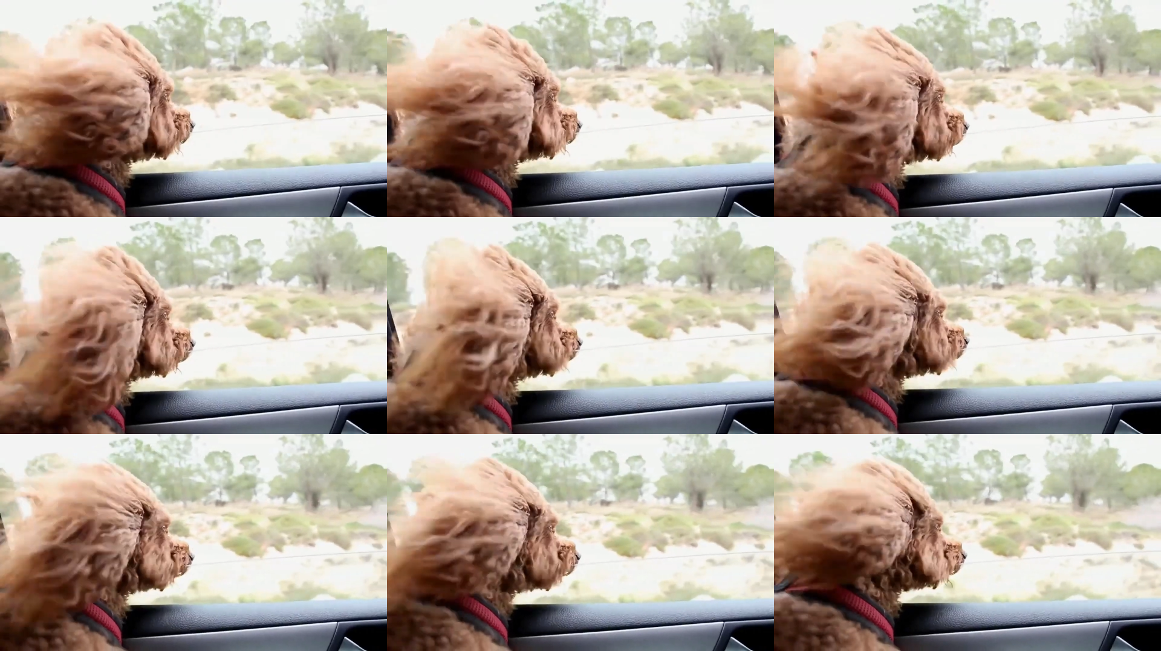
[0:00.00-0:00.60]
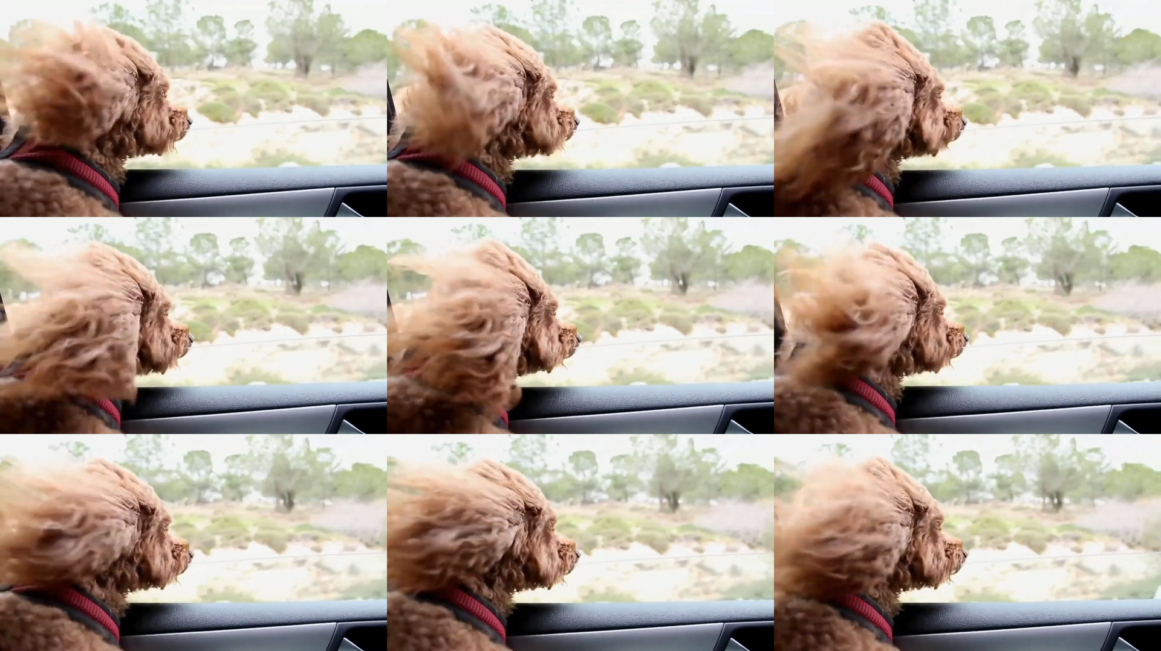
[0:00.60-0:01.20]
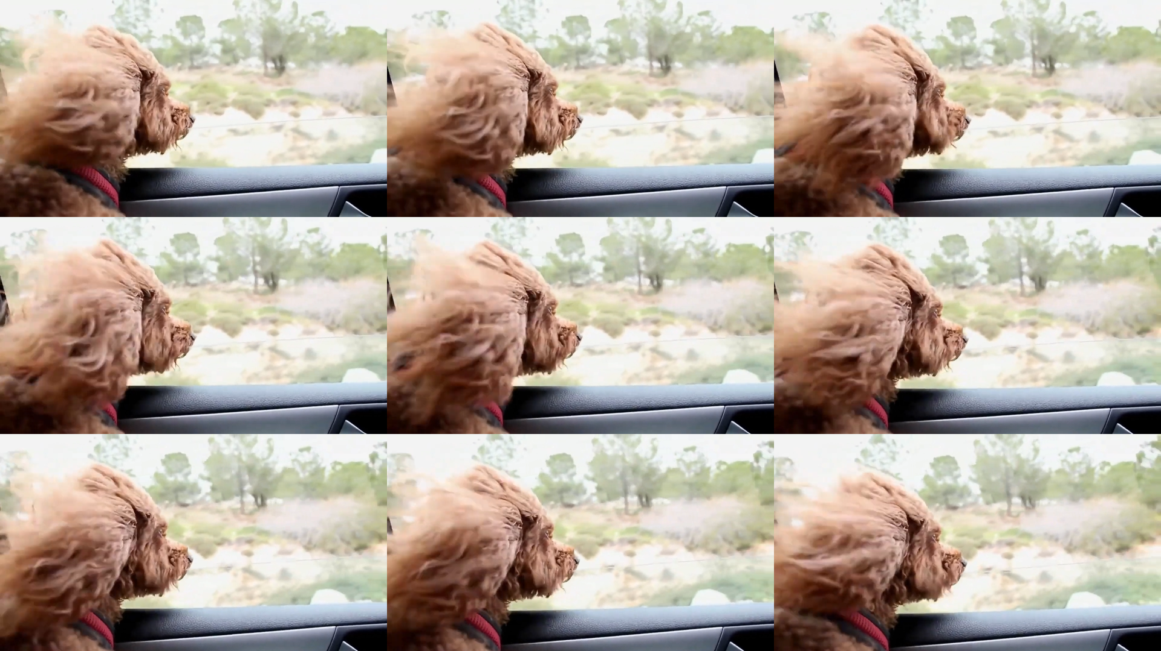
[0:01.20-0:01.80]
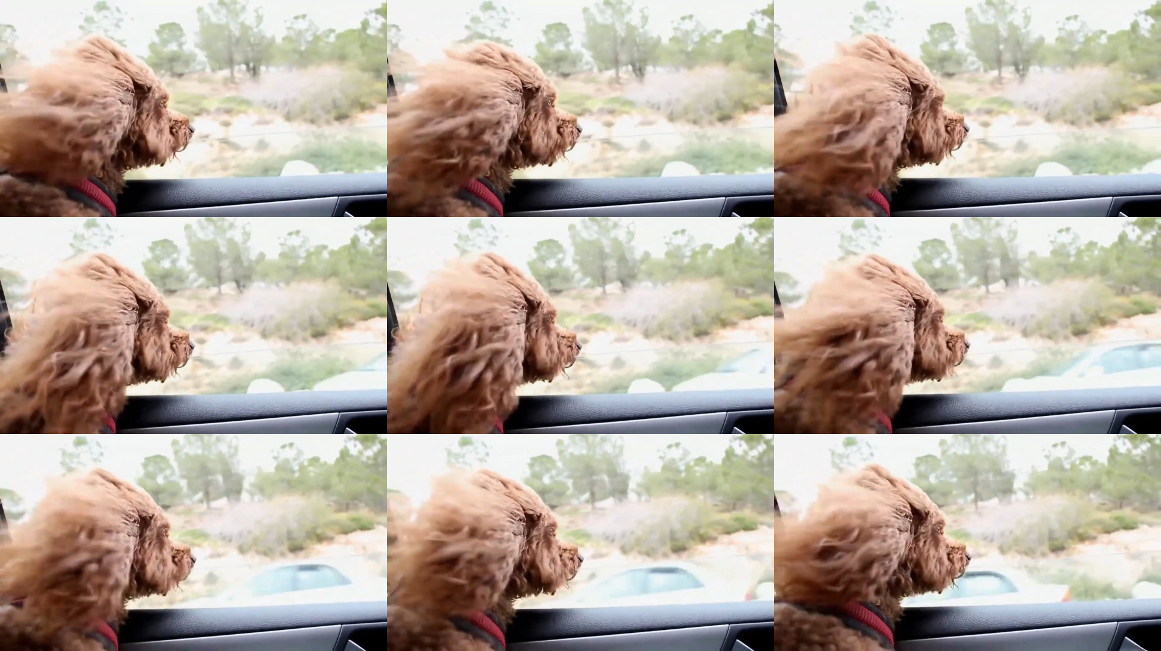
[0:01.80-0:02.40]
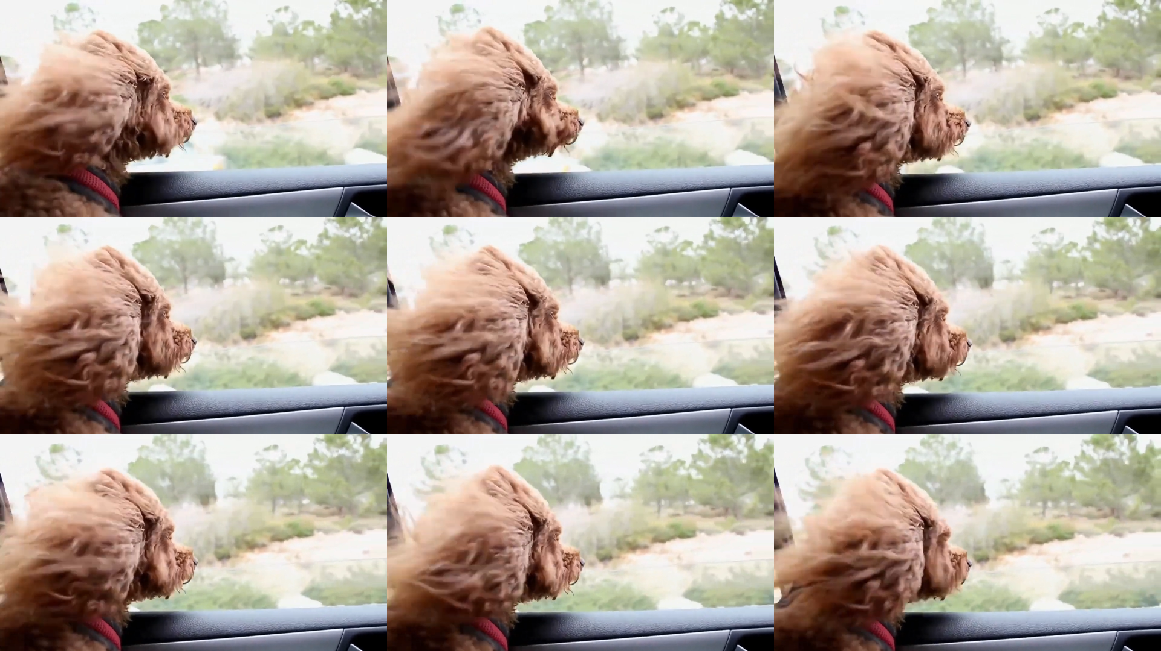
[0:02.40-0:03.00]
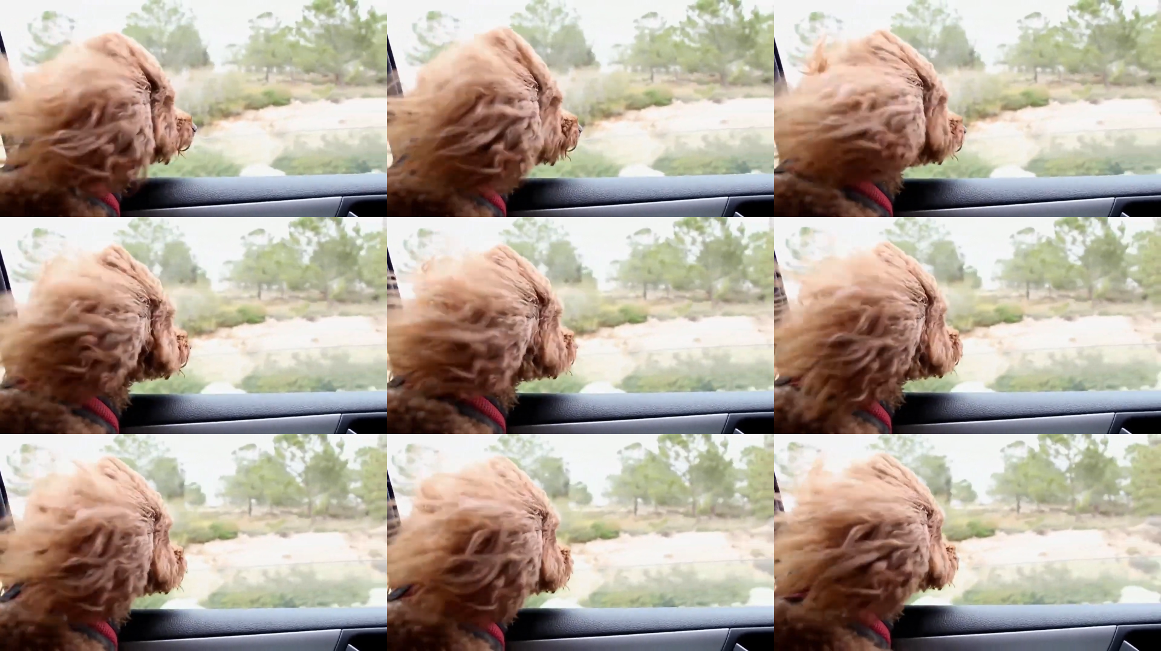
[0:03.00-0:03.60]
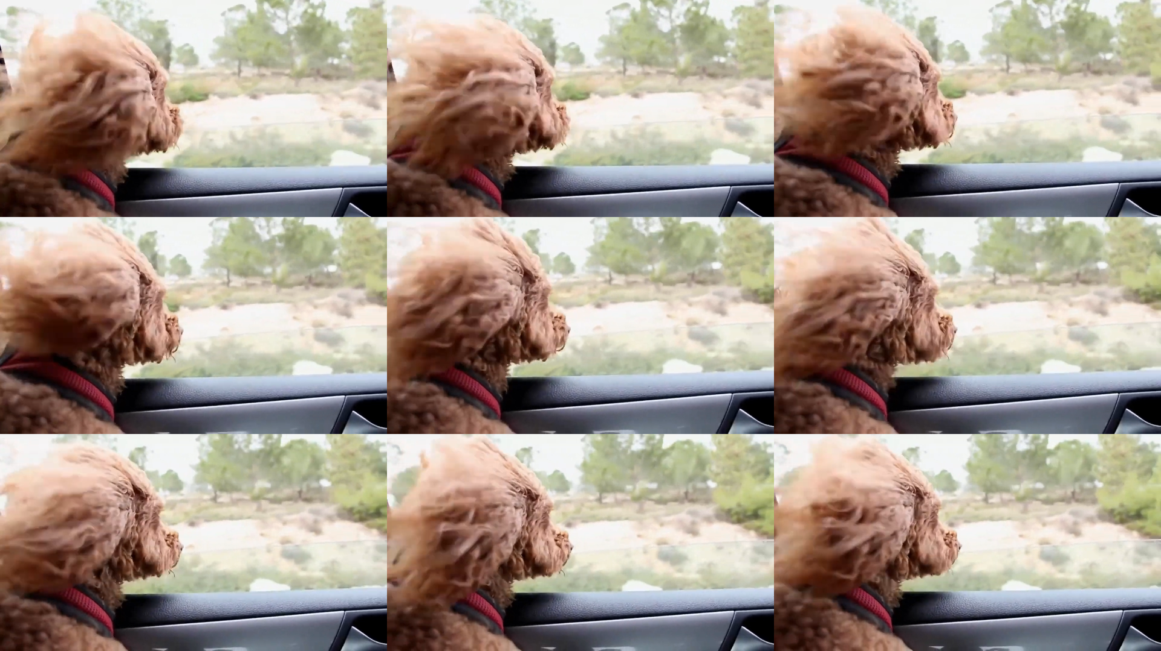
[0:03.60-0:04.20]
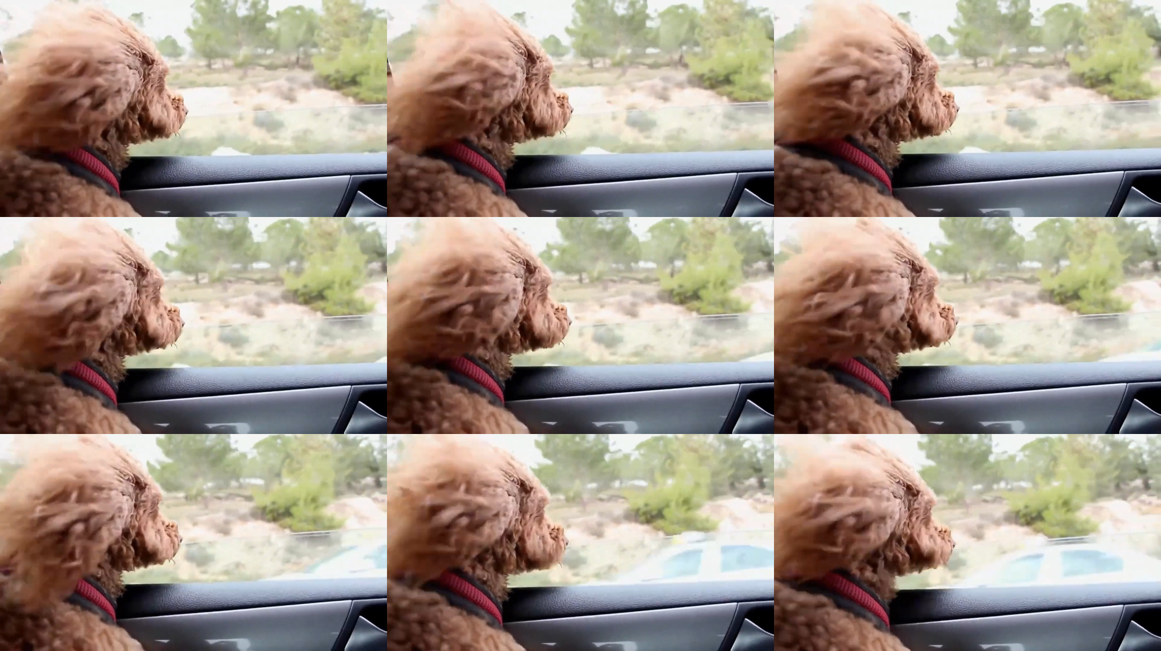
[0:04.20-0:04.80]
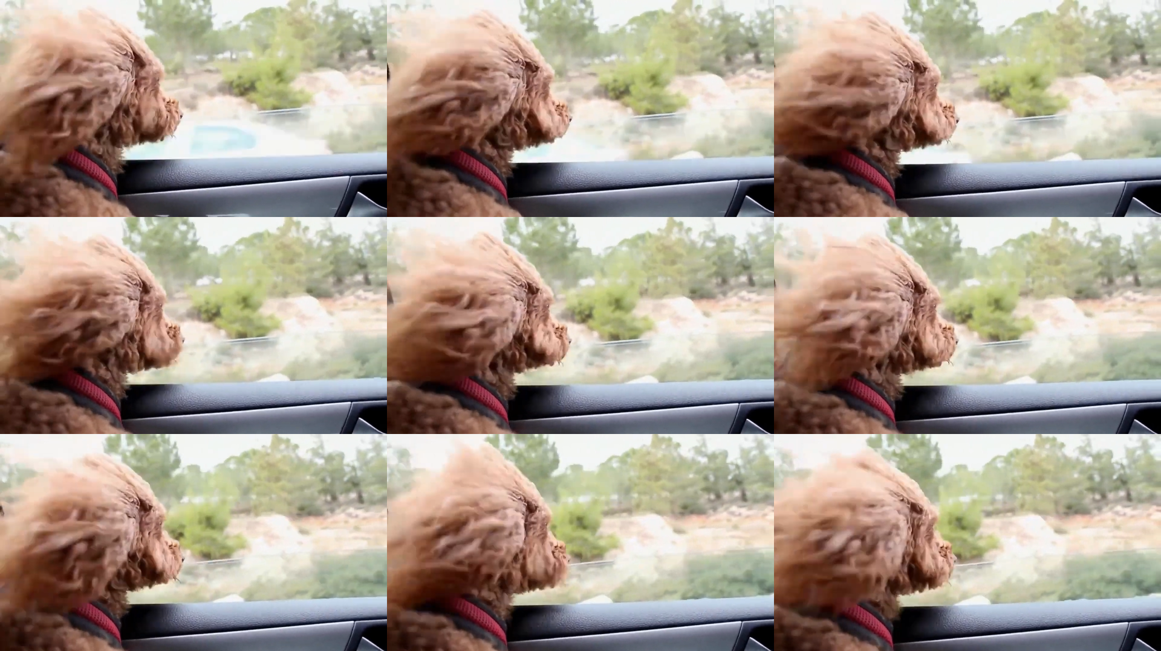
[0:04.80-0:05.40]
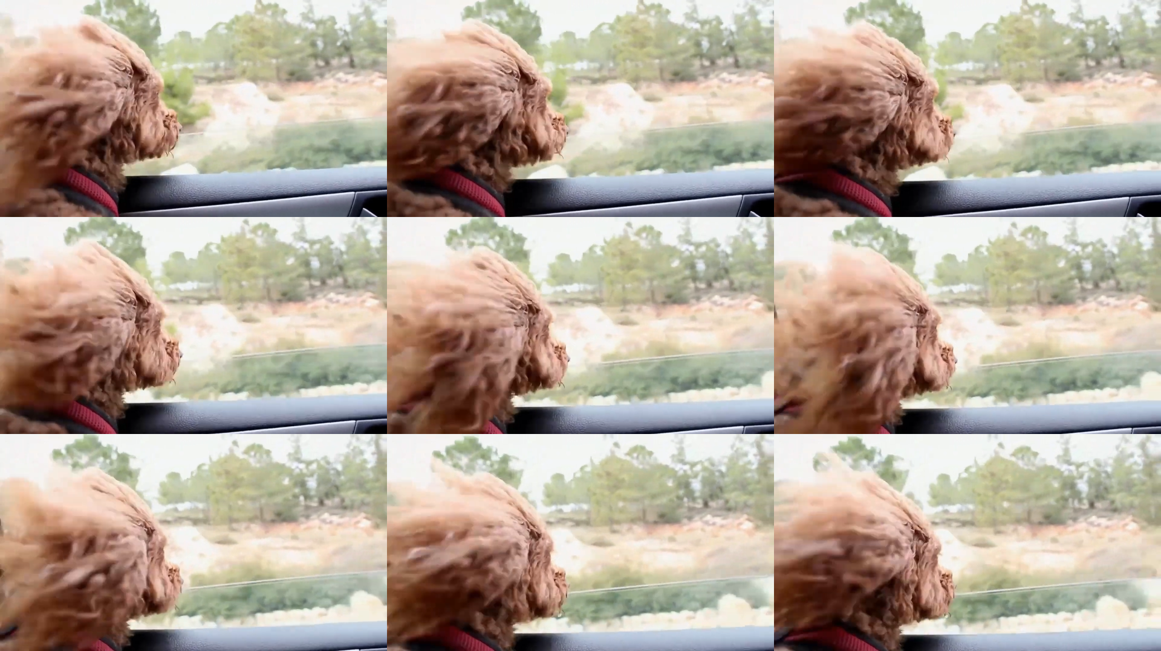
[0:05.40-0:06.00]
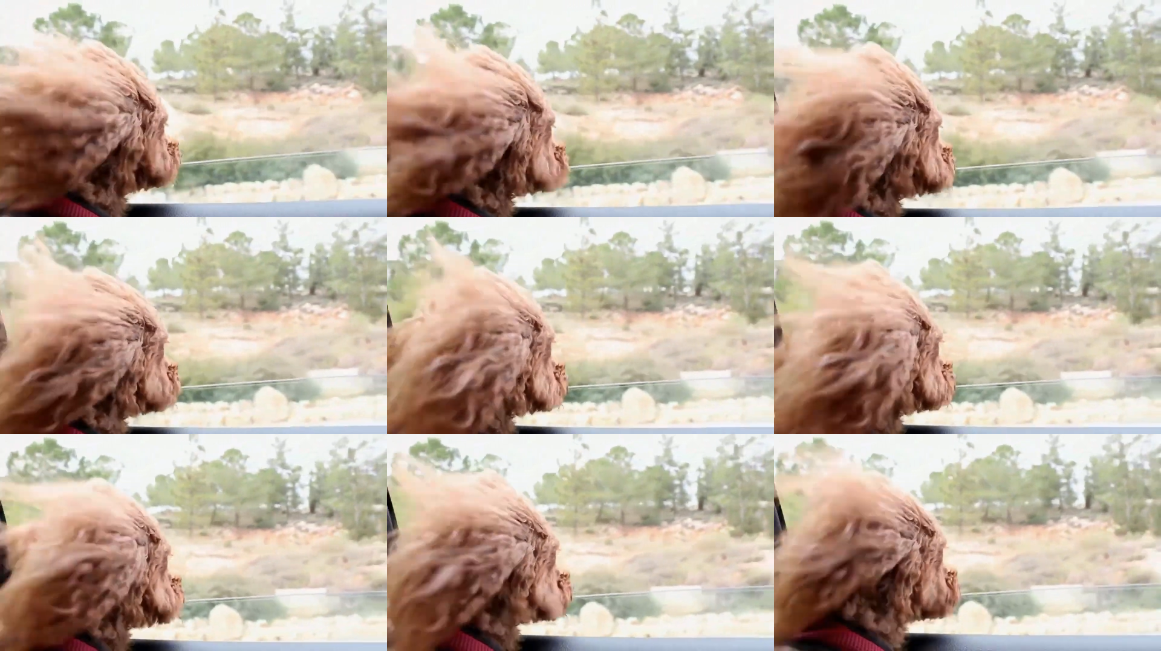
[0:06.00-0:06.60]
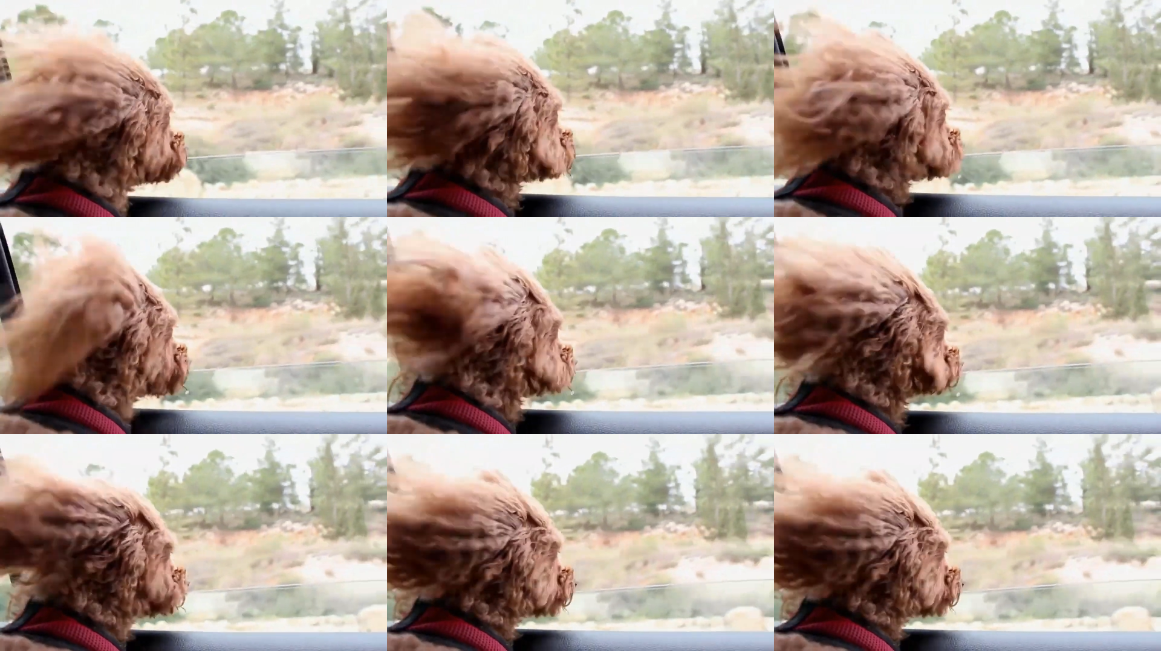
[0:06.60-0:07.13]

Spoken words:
(no speaker visible)